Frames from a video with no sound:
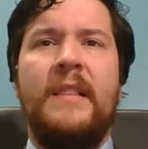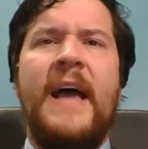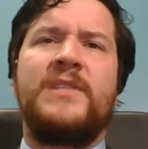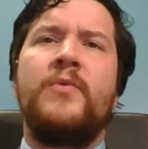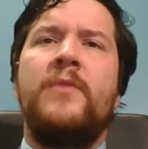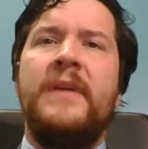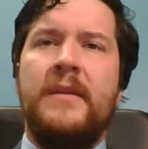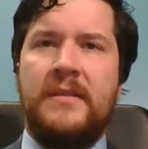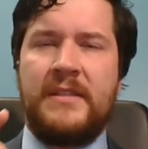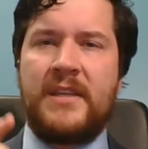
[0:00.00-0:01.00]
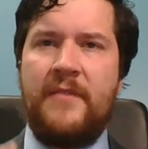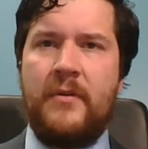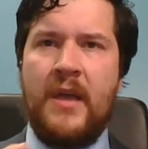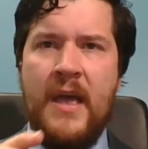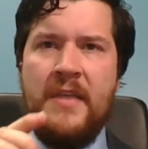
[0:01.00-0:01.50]
Last week, we
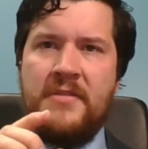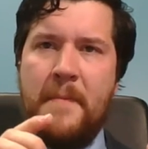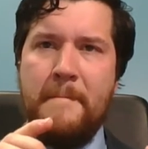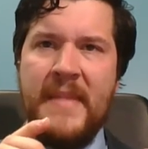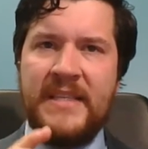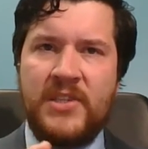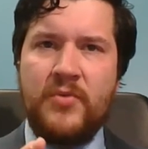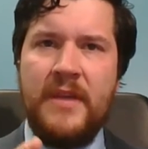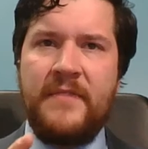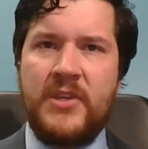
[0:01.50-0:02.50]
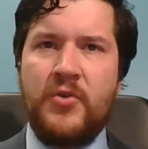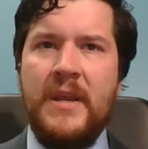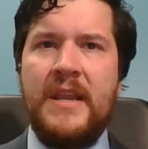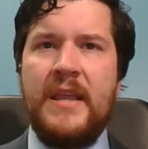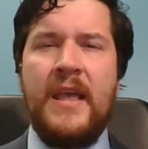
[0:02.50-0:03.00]
discovered the mystery of the
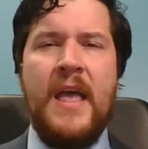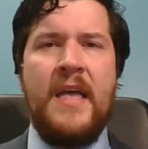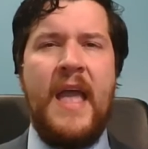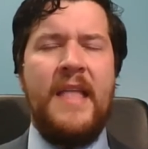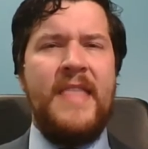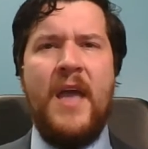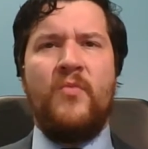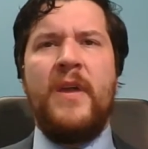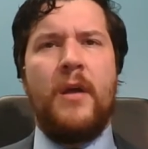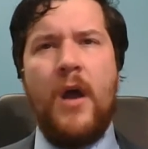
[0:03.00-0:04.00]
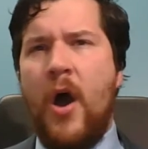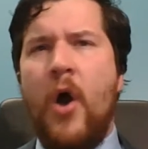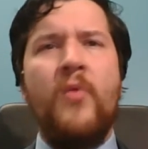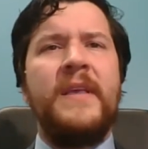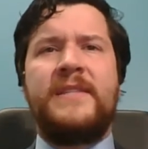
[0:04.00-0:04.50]
Trinity and that we are
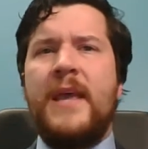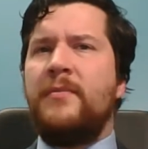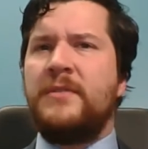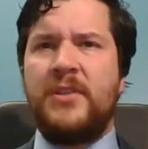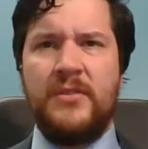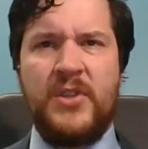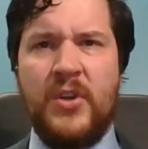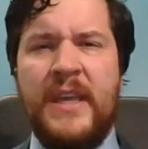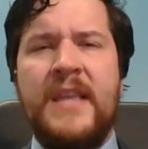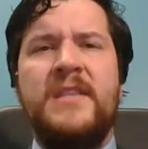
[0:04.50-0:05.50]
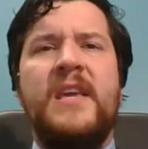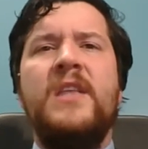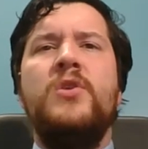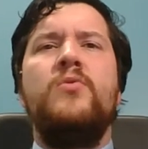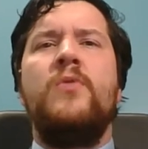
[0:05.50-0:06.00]
always able to, to
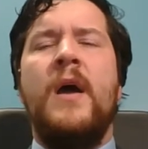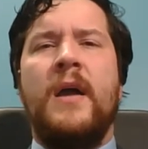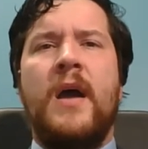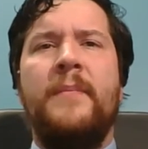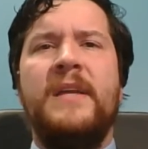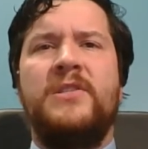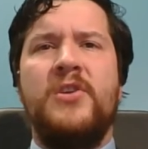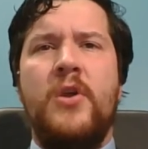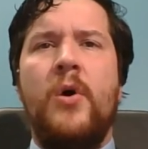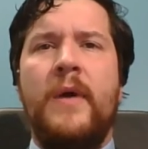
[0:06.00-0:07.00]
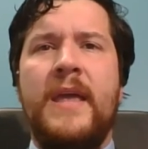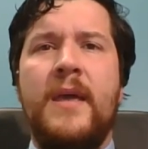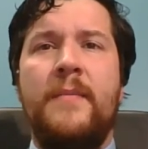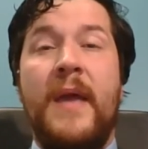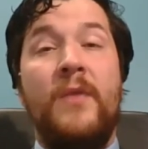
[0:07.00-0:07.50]
continue coming to know
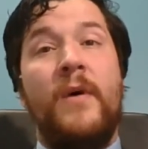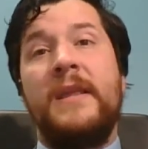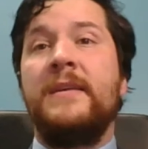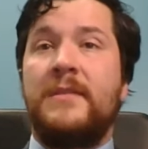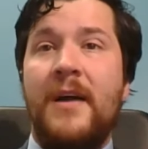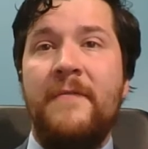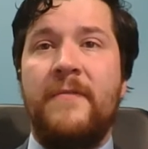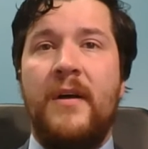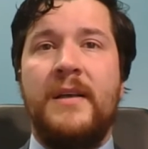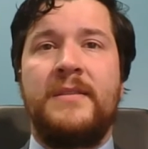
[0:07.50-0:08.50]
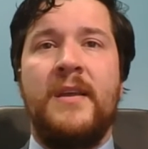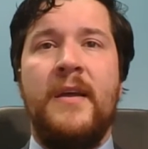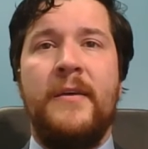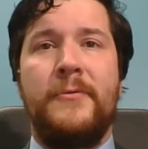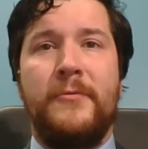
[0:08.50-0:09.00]
Him and what He's done for us
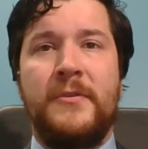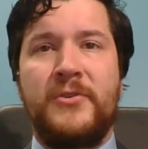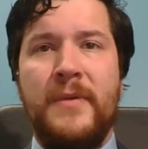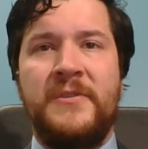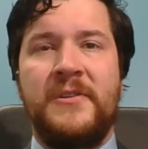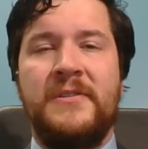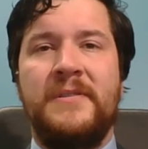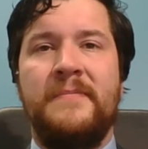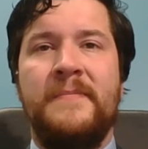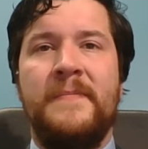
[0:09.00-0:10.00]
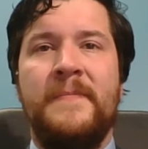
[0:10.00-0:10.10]
through the scriptures.